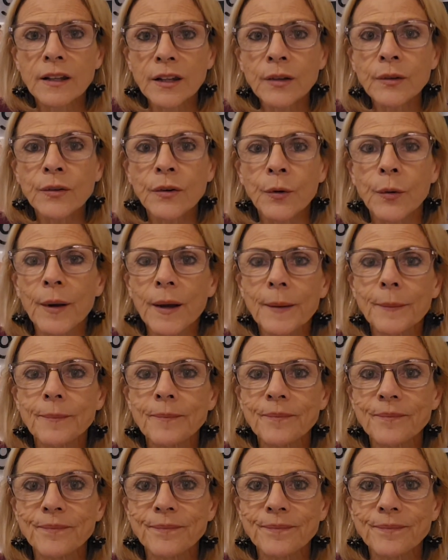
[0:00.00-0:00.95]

You do it.